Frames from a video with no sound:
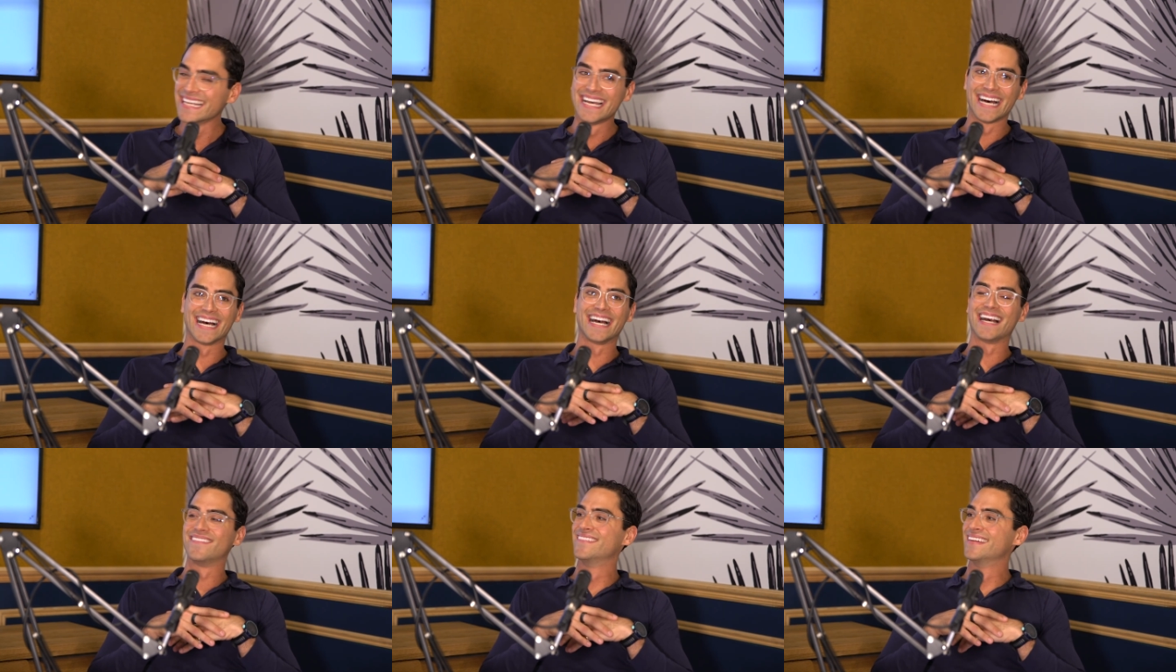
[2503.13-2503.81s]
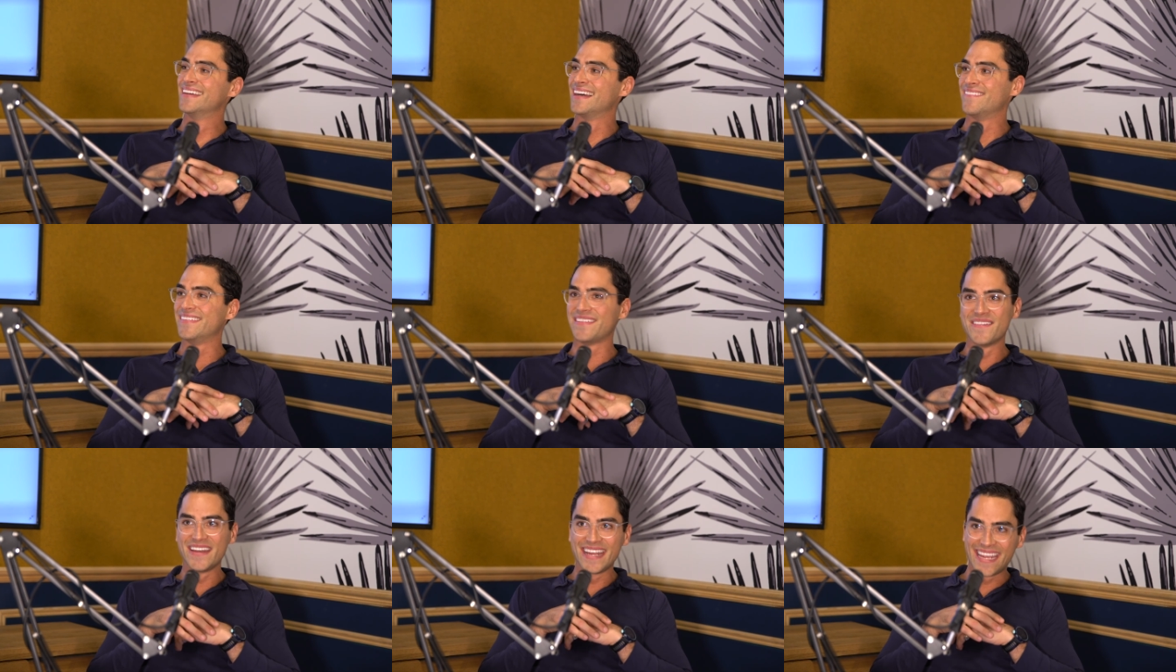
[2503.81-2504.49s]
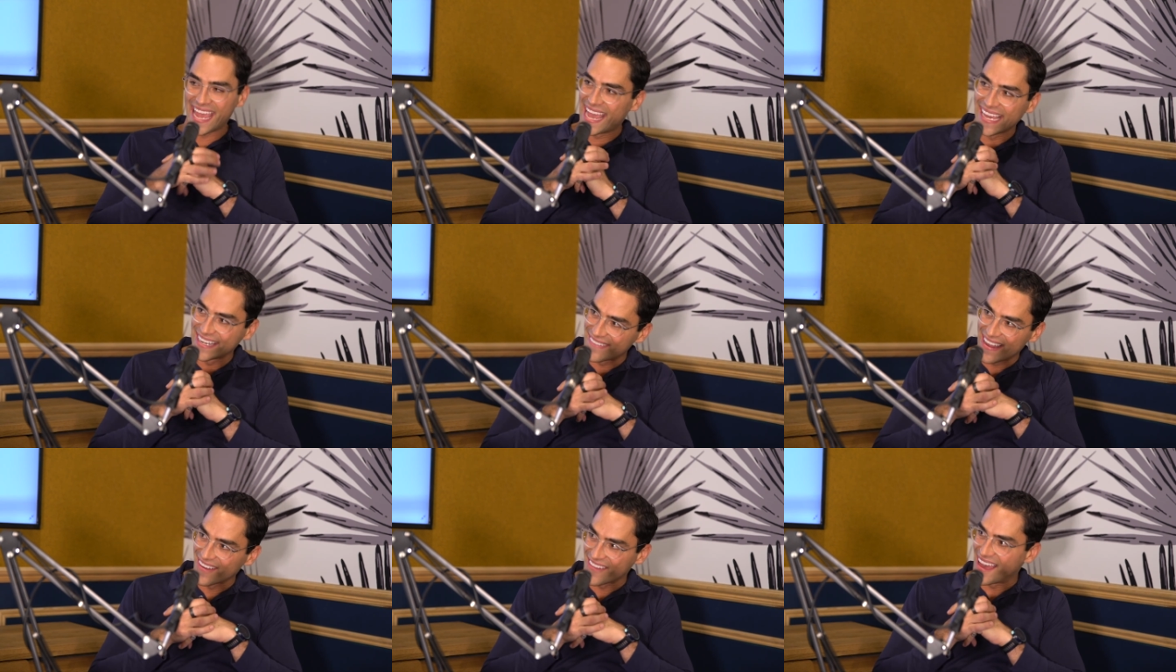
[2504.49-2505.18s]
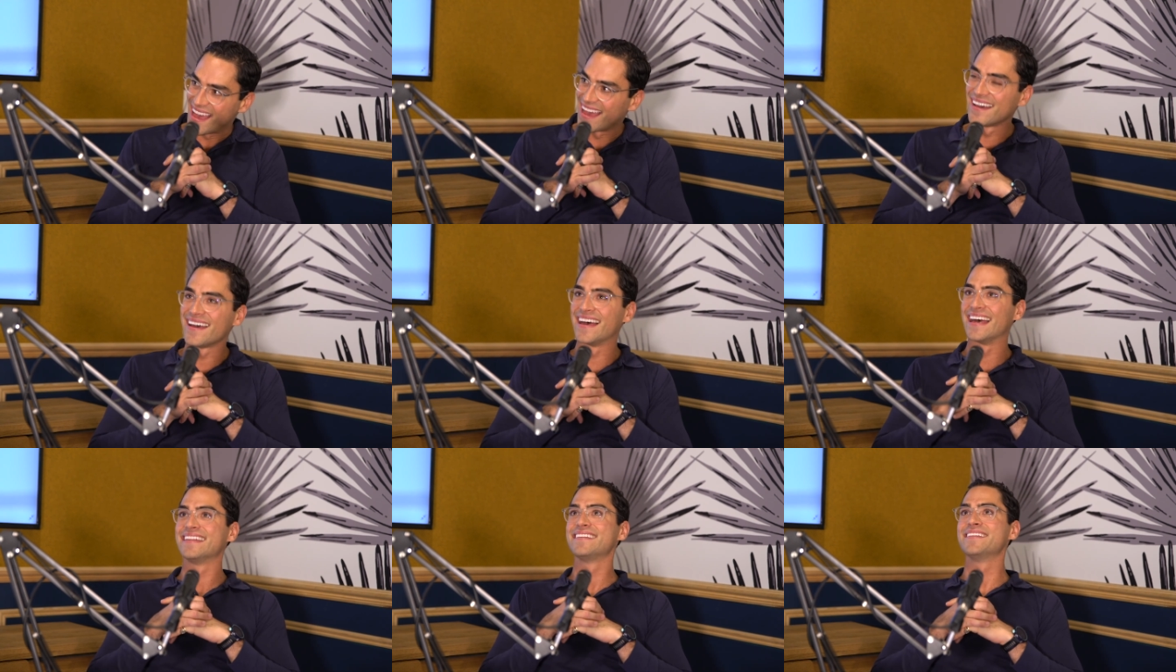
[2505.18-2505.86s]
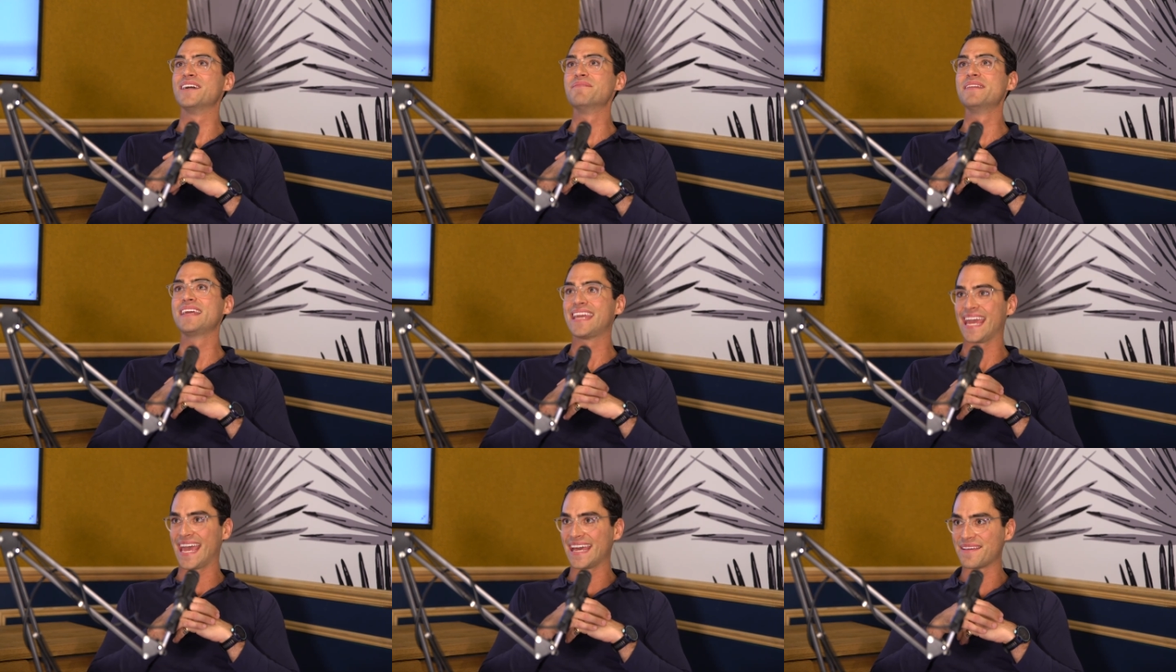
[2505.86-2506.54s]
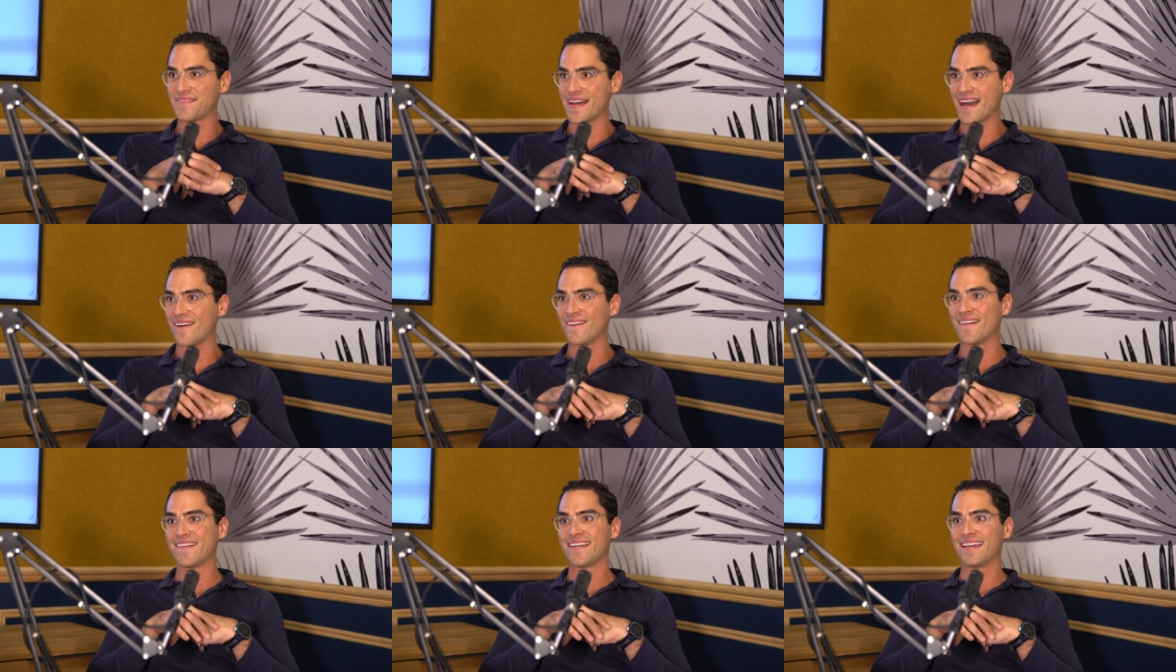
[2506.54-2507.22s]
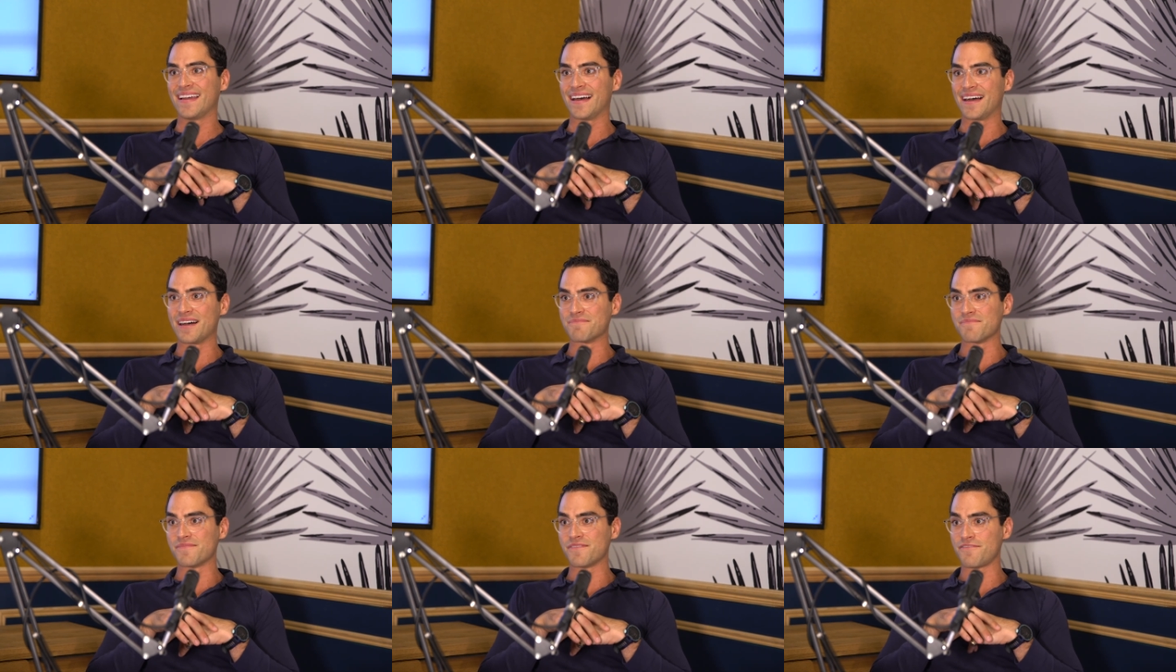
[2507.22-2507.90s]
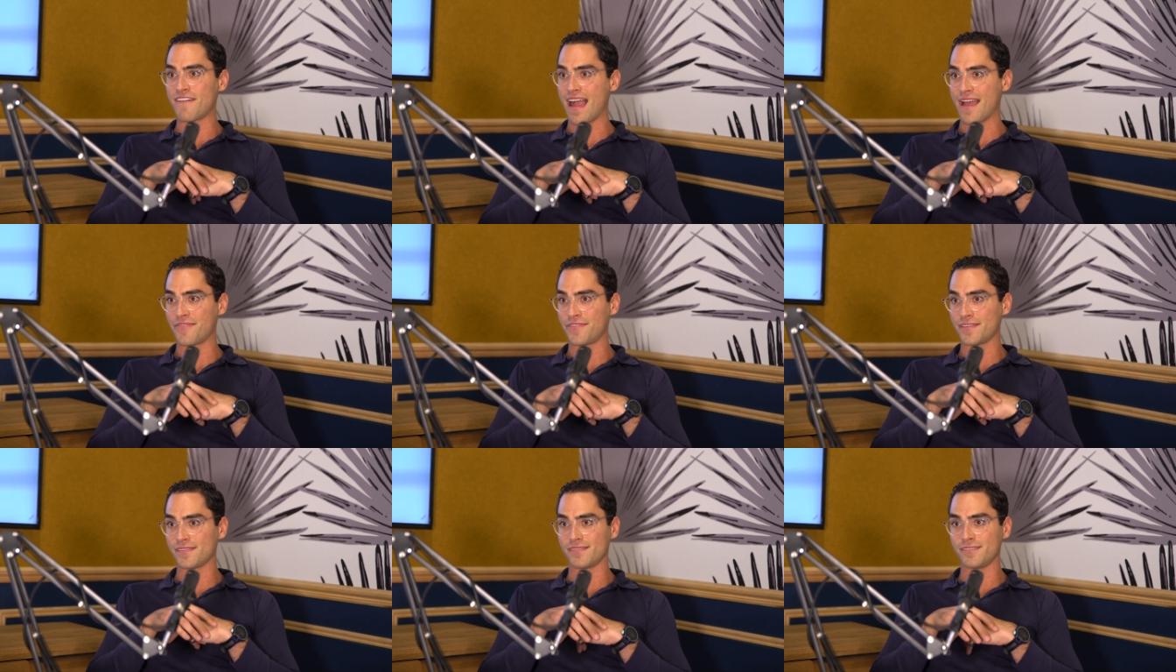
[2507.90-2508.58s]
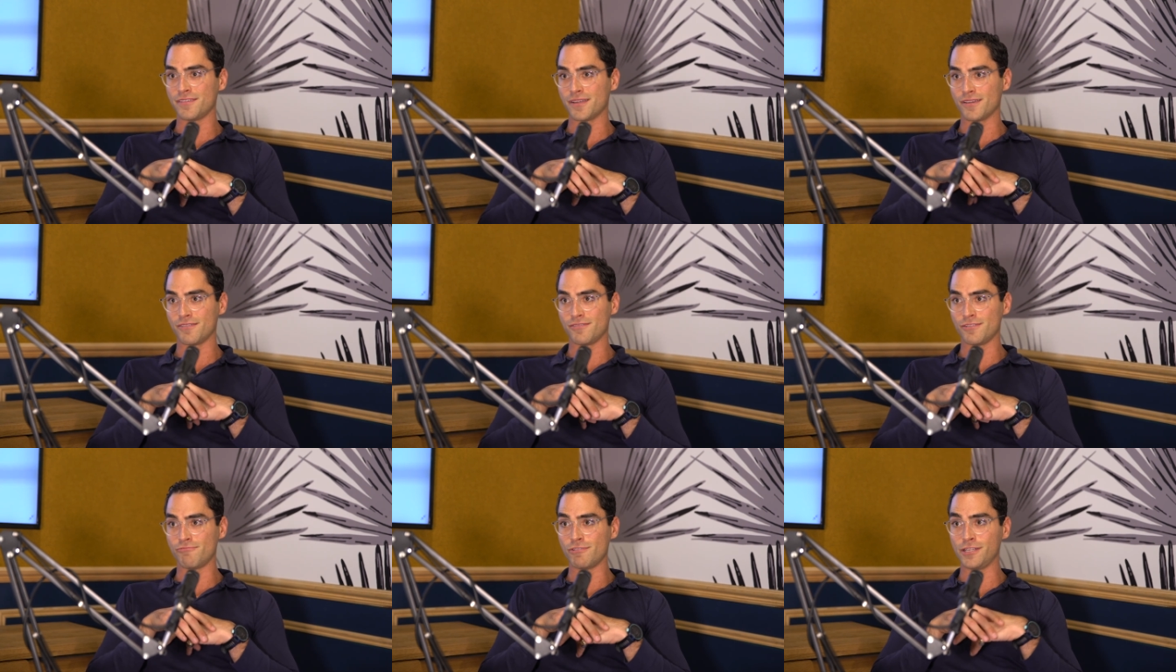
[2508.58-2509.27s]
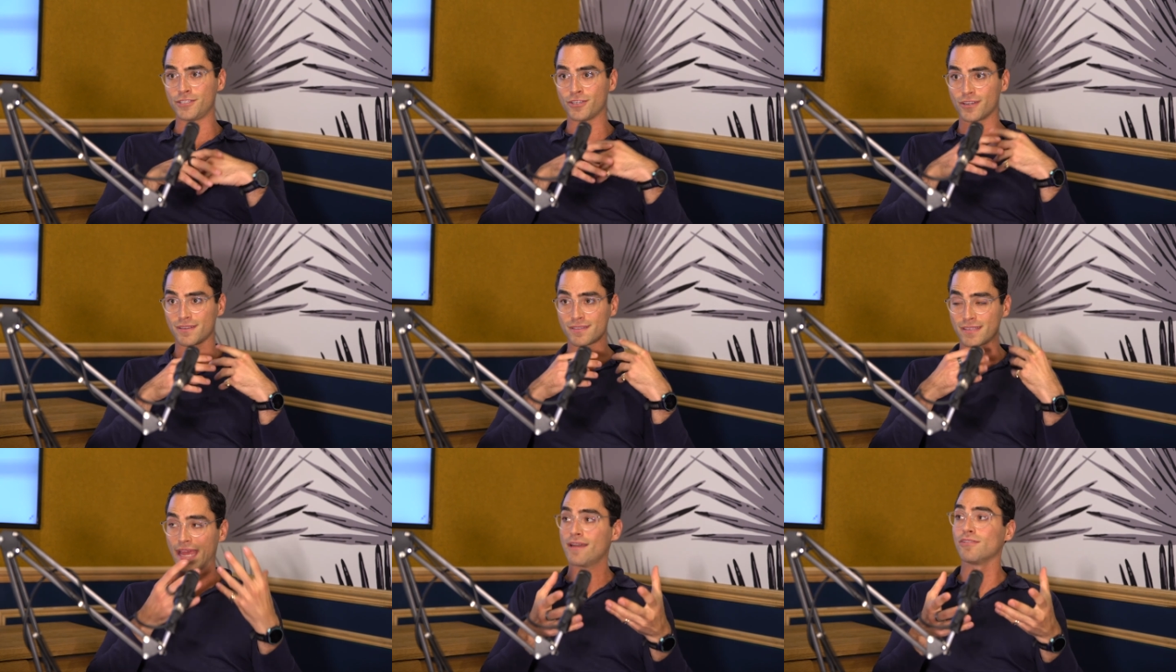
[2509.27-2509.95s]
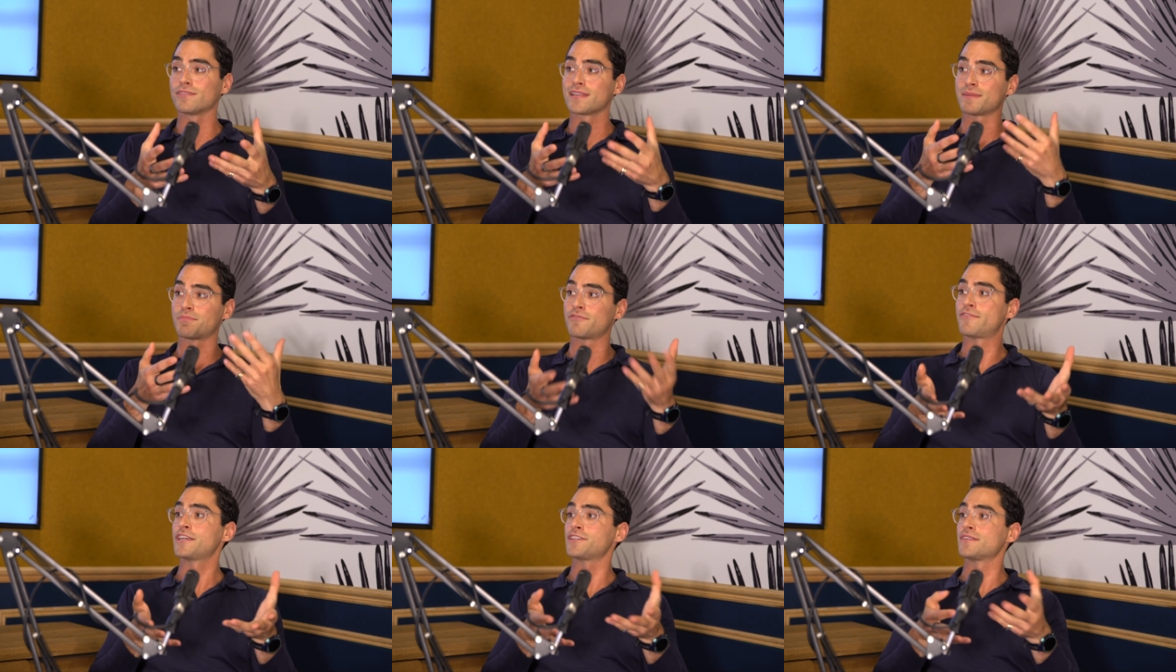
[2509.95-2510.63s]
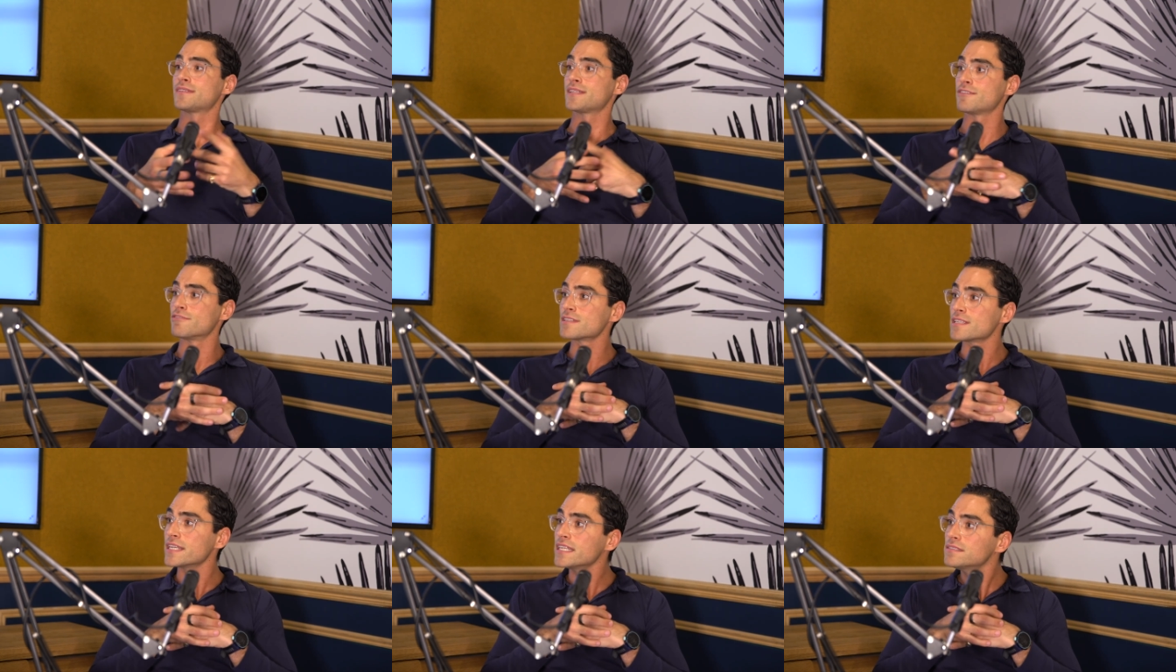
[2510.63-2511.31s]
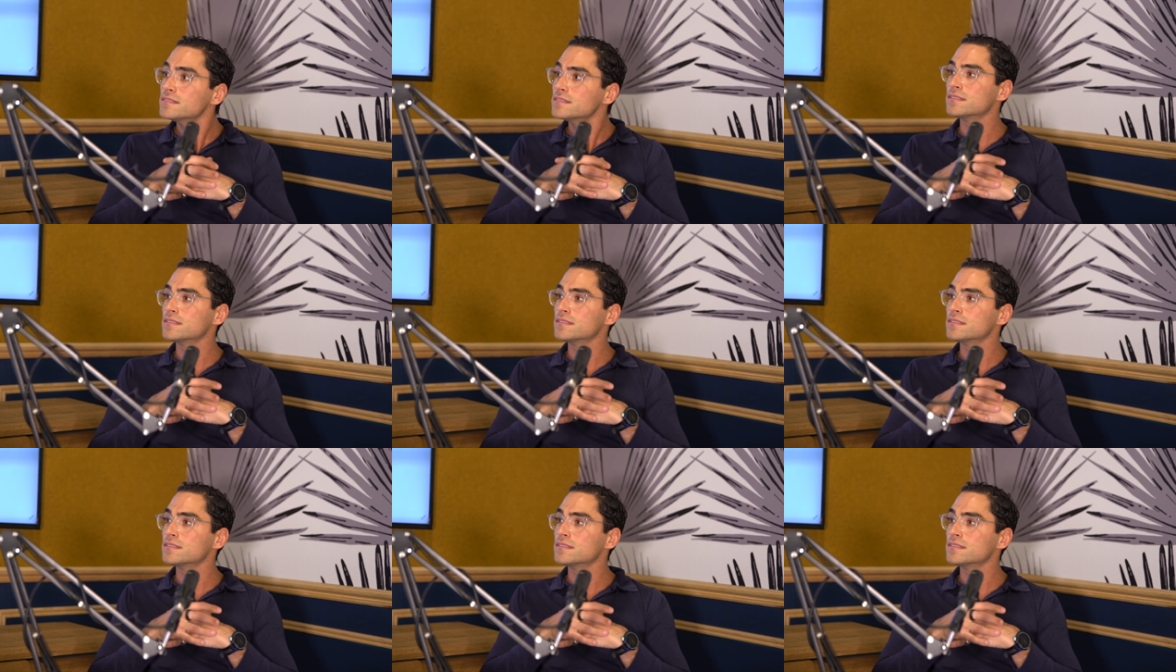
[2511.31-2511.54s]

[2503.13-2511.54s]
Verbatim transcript: Um, I mean, nobody cared about that. And nobody cared about um, the fact that, you know, you really took sales as a profession seriously,